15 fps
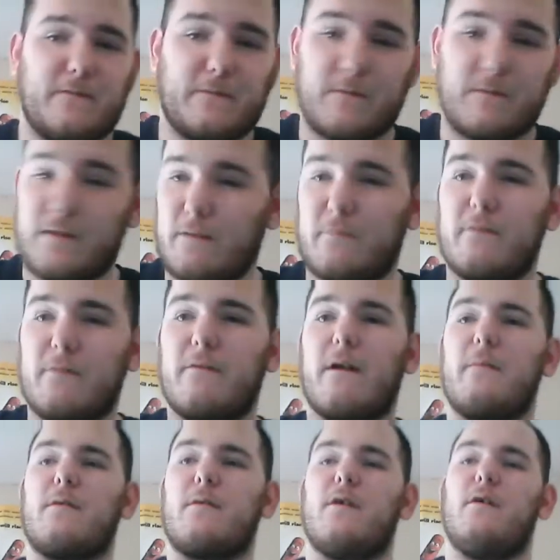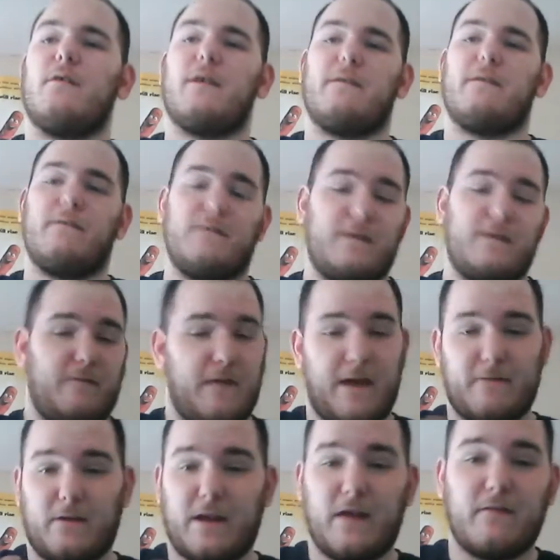people got code, and they may
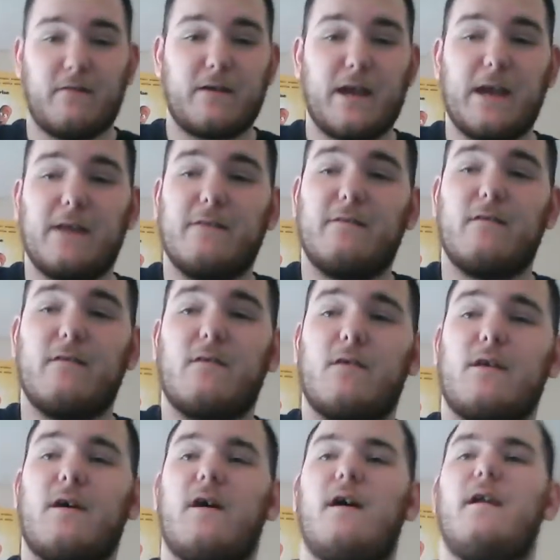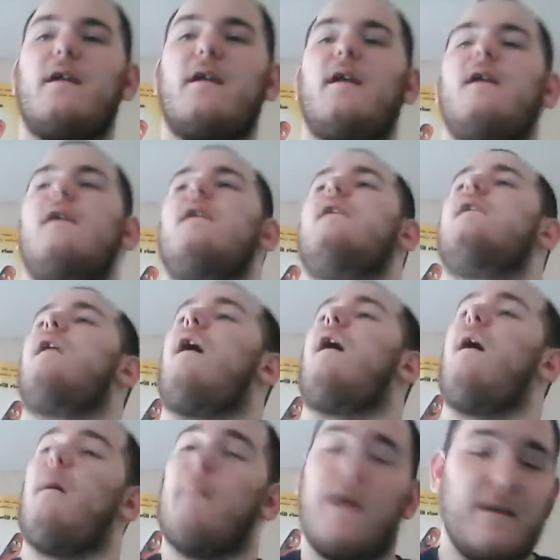have a cavalcade early on,
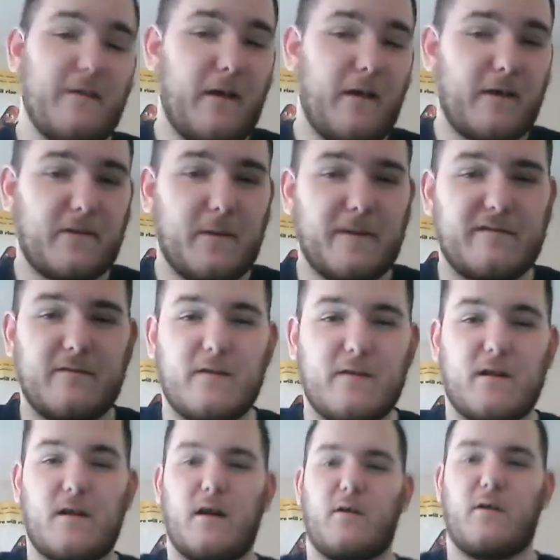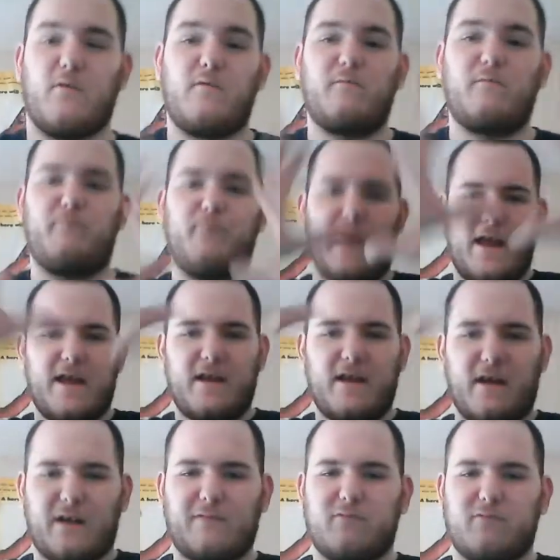and as I mentioned, there got a
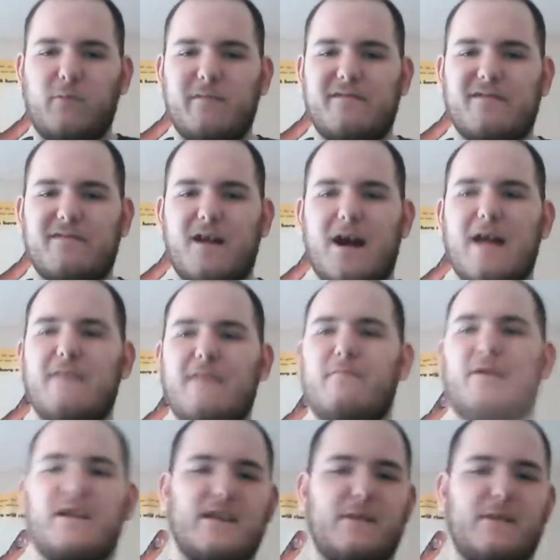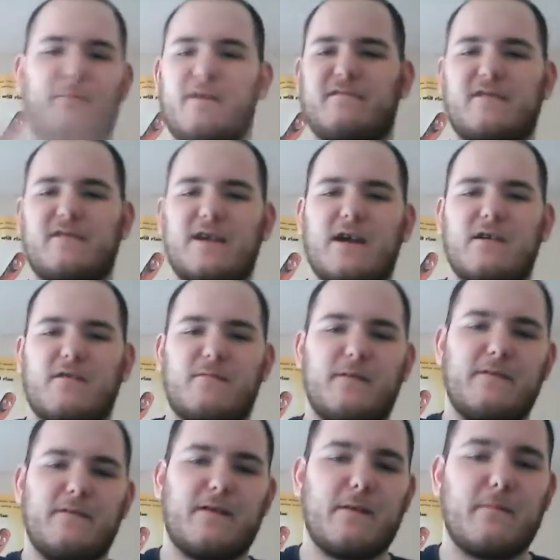big group shot, where you can get a bunch of characters
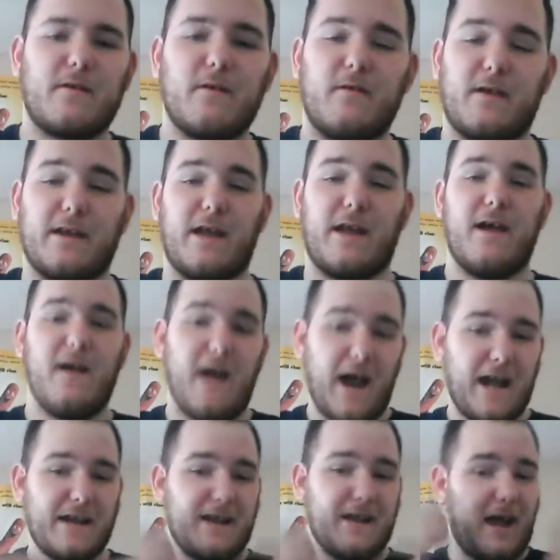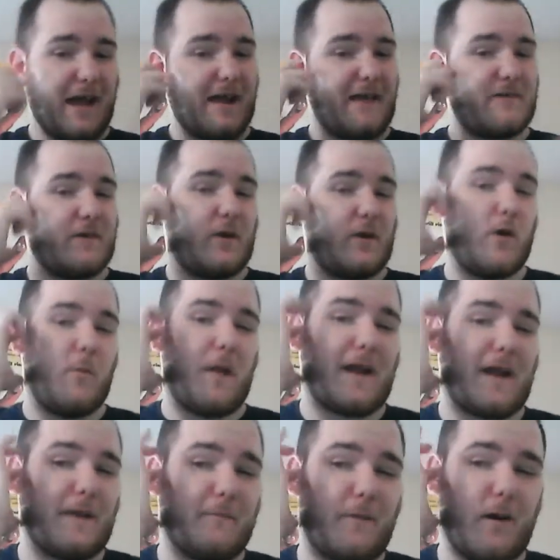people got code, and I have to go back
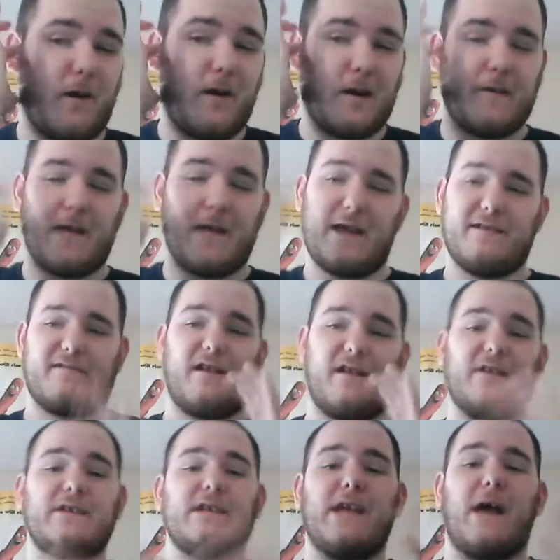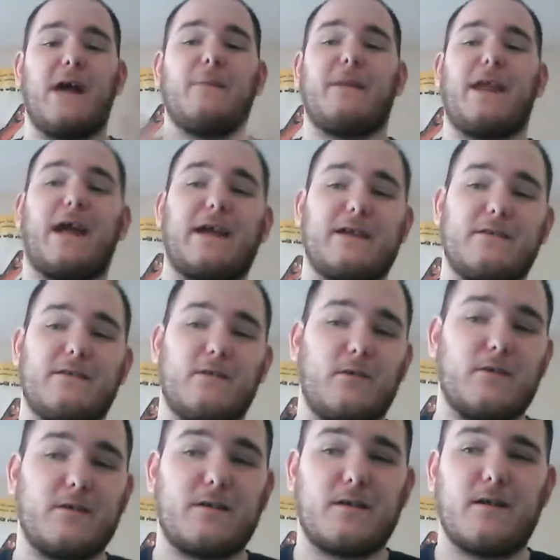and pong that shot to see how many I can
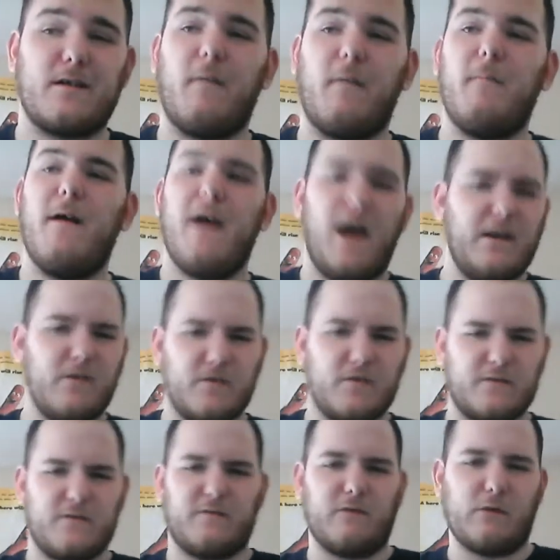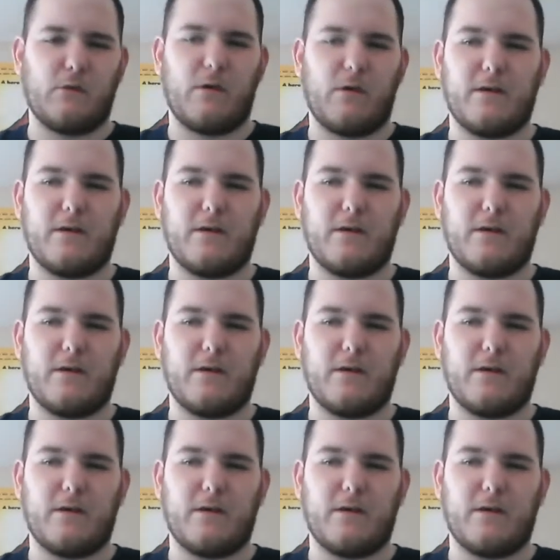know. I know it's a few.